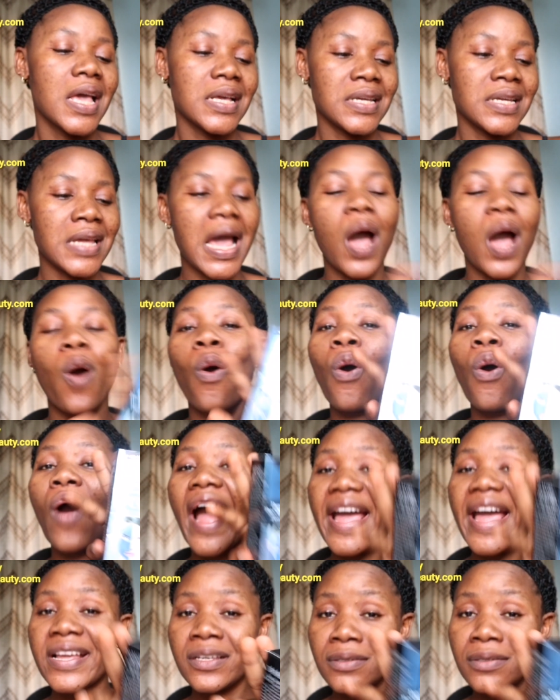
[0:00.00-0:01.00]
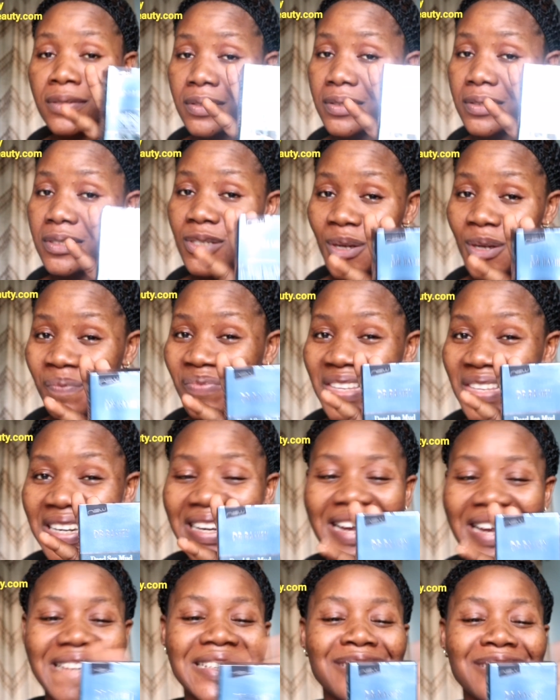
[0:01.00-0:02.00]
Yeah, or I use something
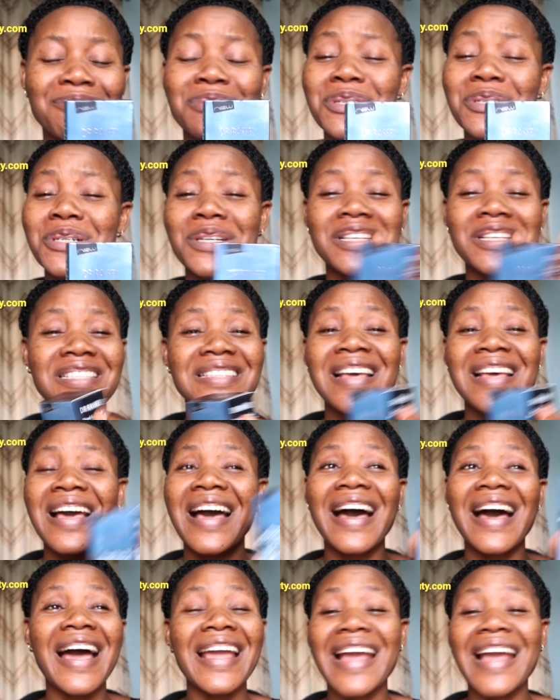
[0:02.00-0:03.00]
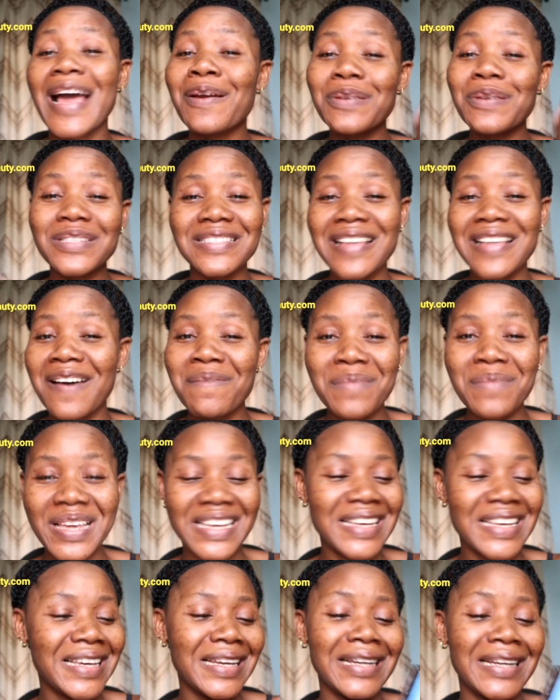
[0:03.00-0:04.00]
like this because I cannot start
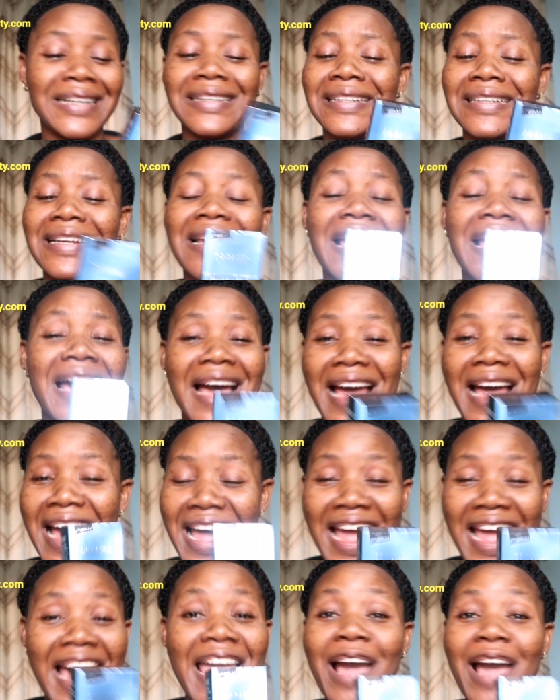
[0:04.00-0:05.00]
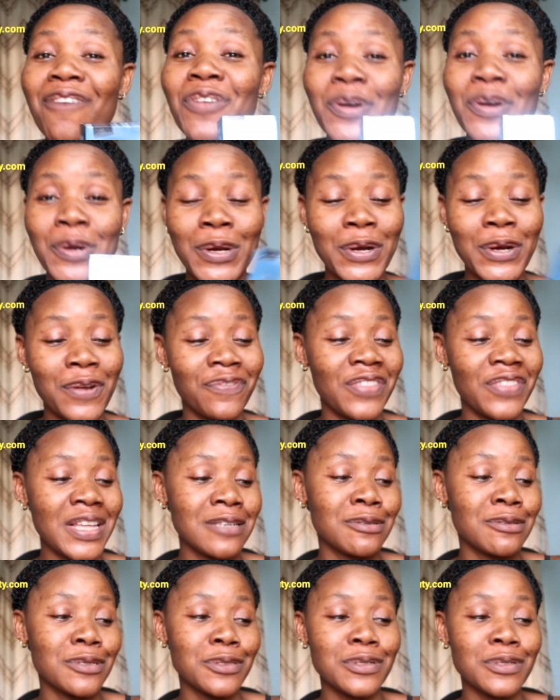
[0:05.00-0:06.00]
making, yeah, I have a whole lot of
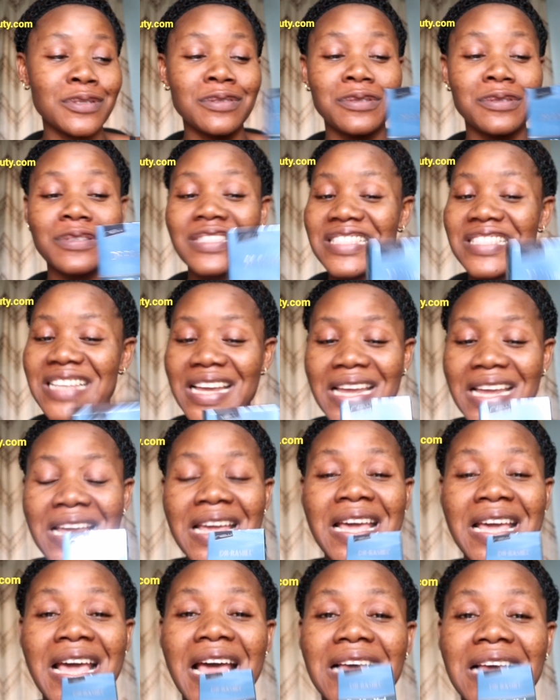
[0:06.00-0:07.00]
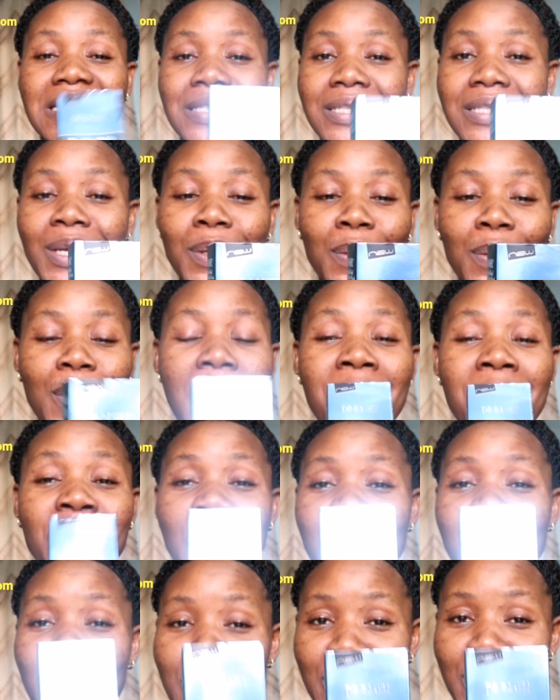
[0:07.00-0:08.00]
things to do today, so I'm
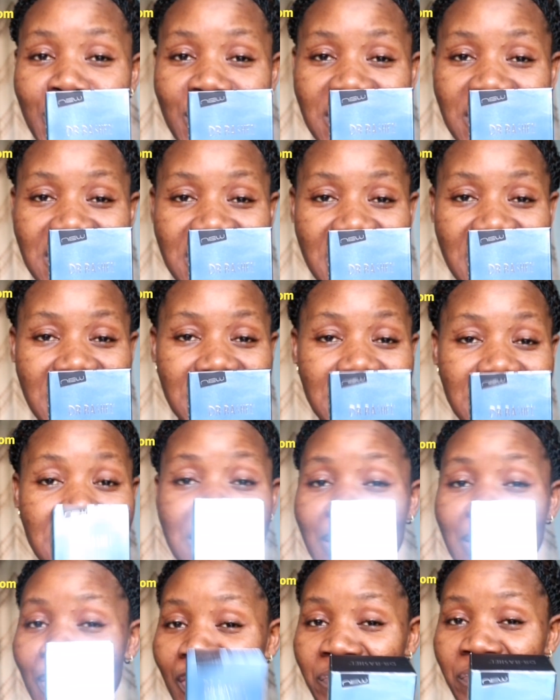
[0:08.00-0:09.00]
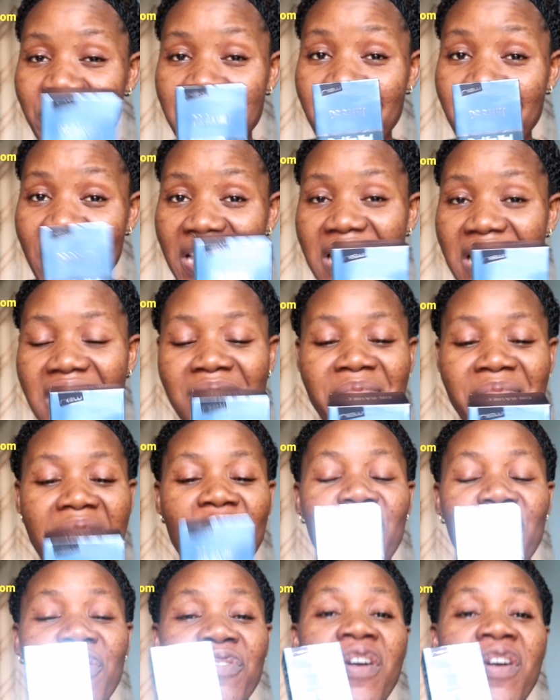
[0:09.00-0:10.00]
gonna use this instead of me making my
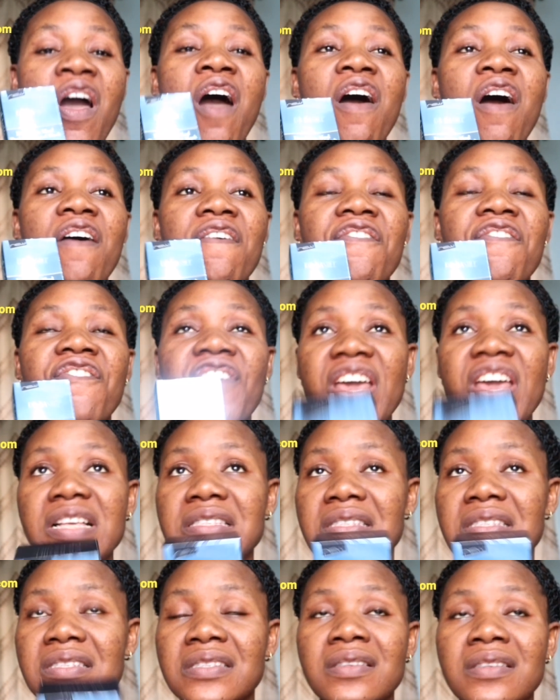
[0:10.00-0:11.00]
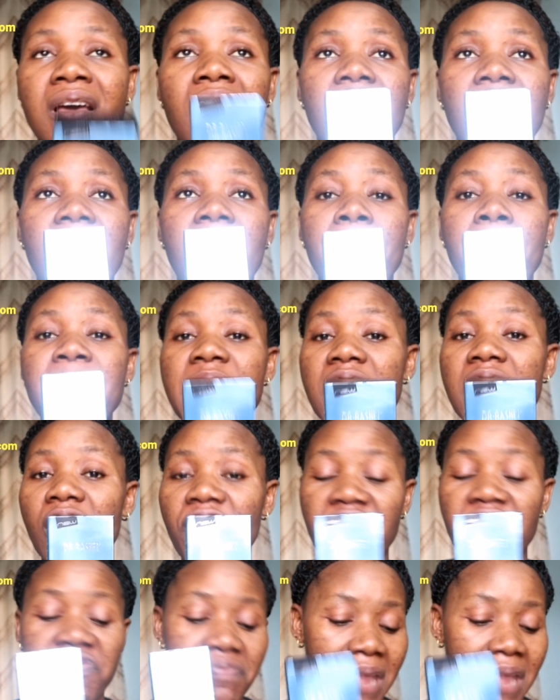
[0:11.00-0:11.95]
own face peel off